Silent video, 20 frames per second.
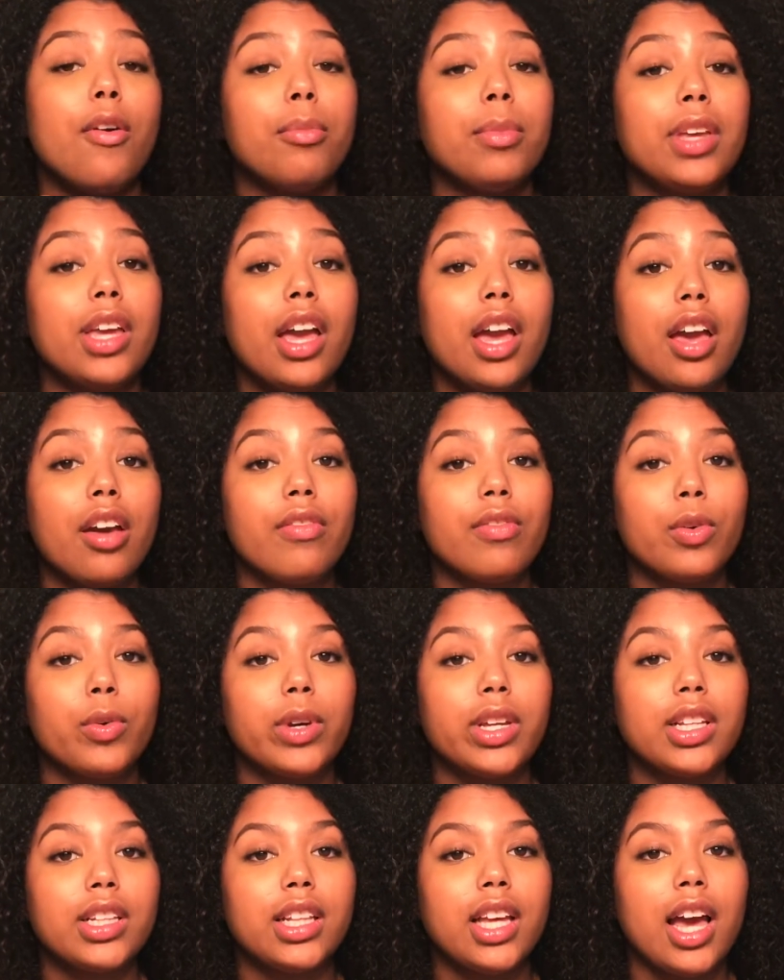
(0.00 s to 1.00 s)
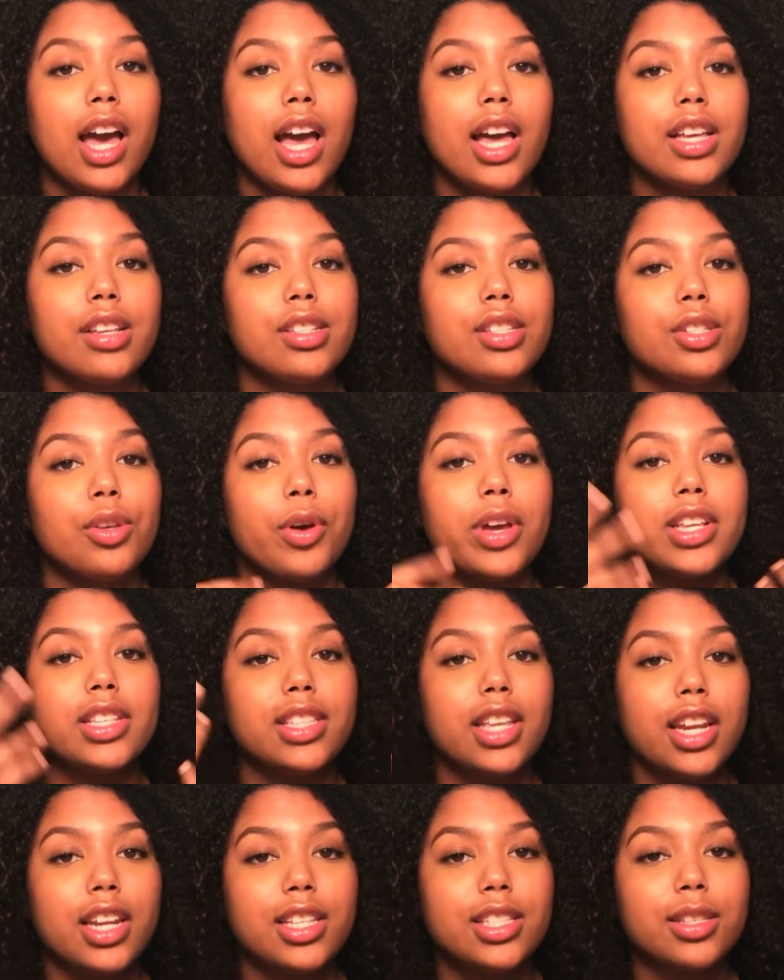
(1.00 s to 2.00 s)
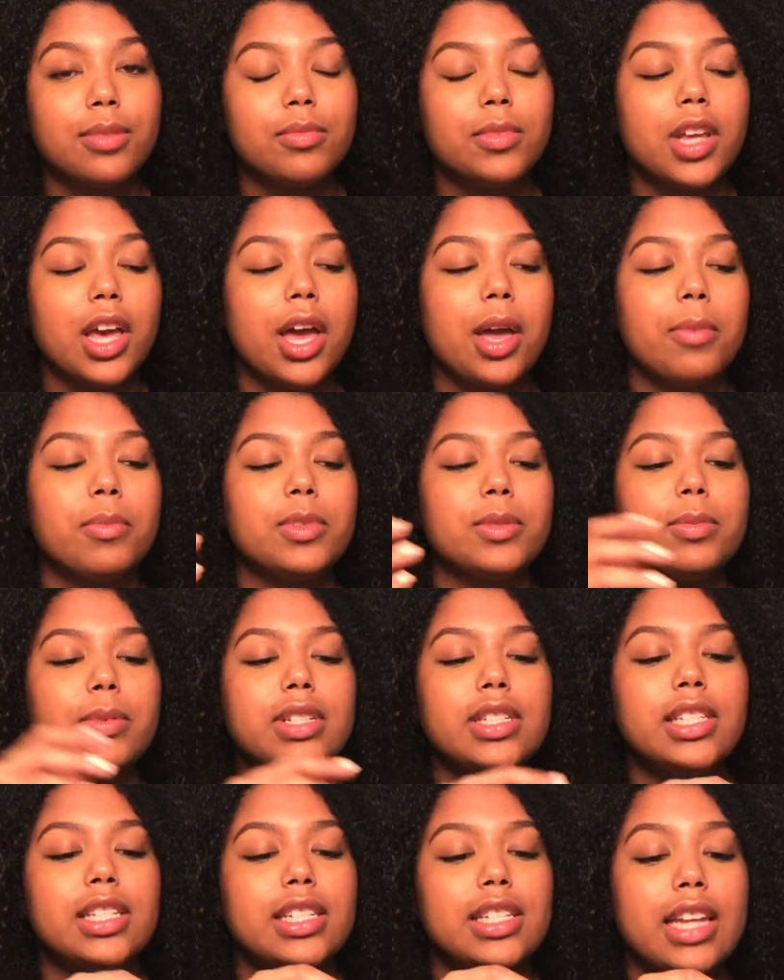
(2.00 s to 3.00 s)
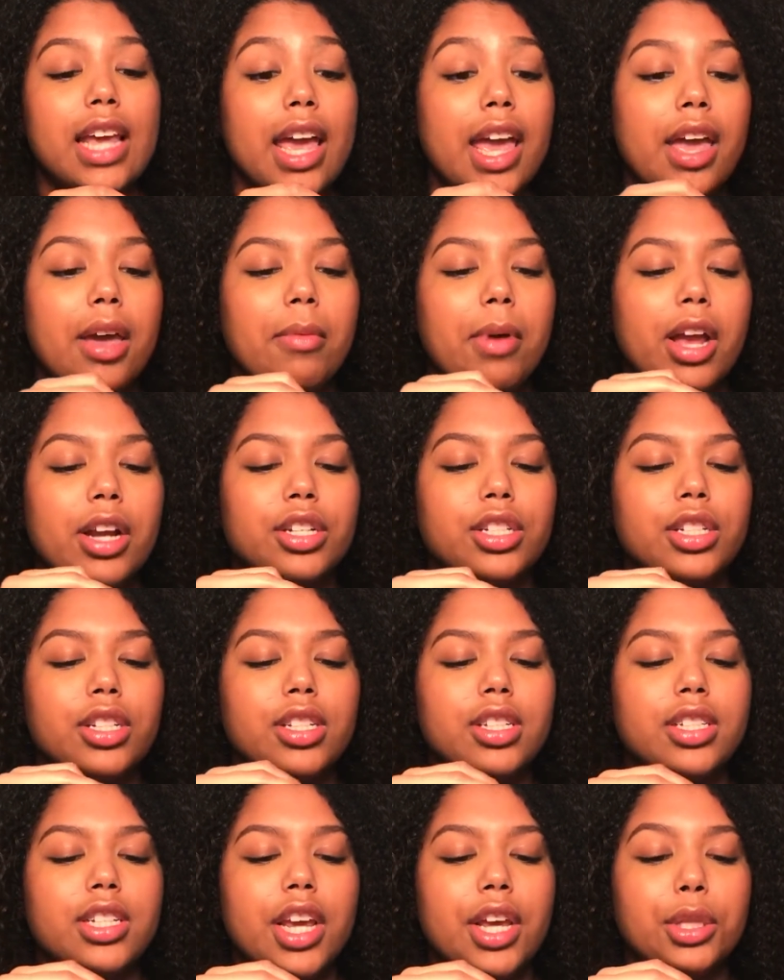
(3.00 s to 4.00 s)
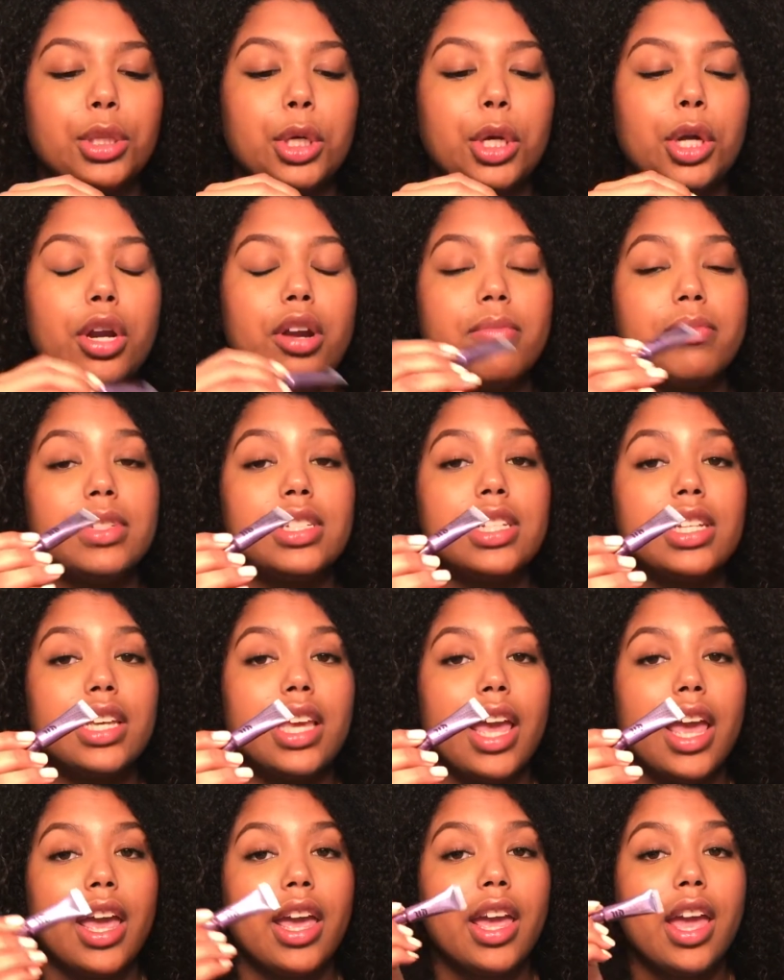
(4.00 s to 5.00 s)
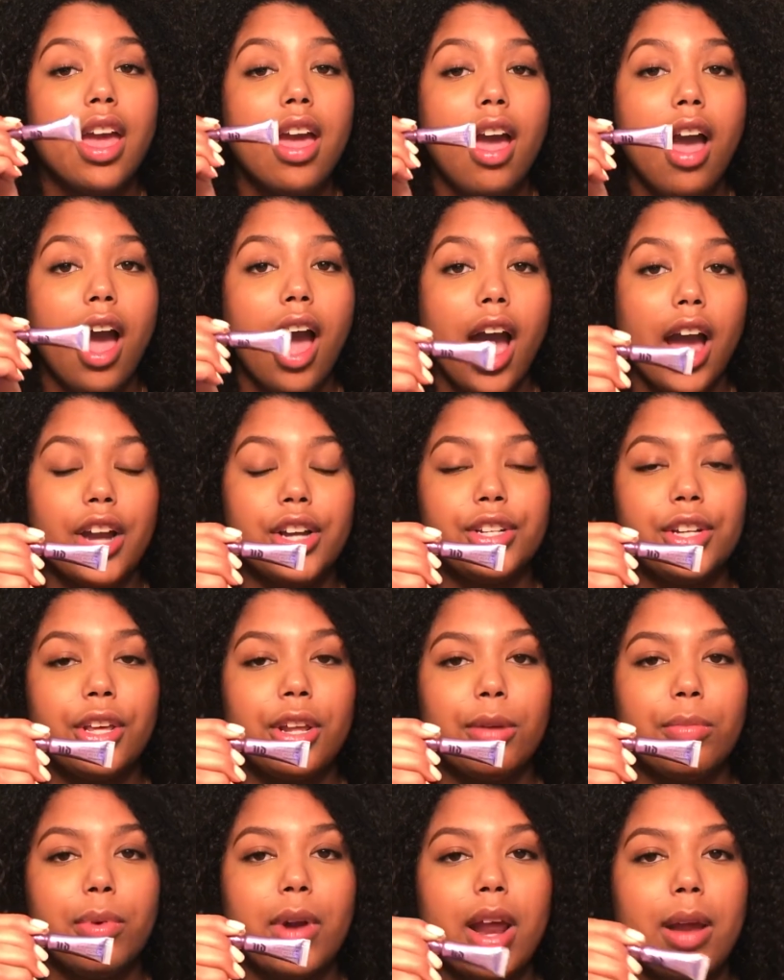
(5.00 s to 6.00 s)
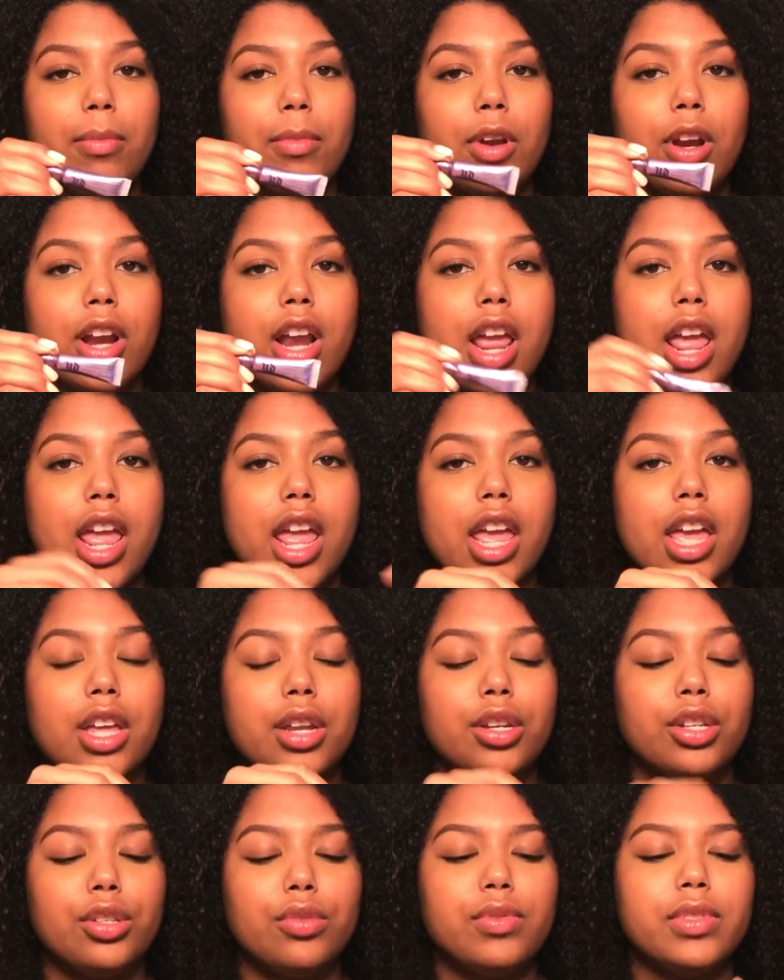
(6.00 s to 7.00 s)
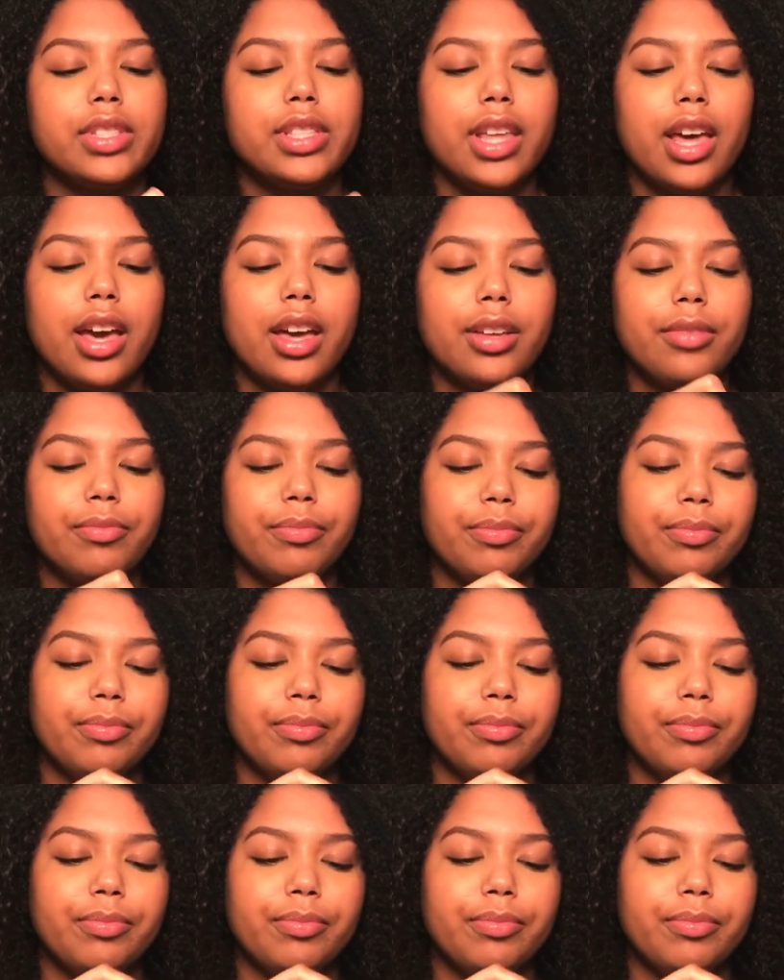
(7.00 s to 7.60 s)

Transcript: Me, I have oily eyes, so I set it sometimes, but today I'm actually going to take the Urban Decay eyeshadow primer and use that.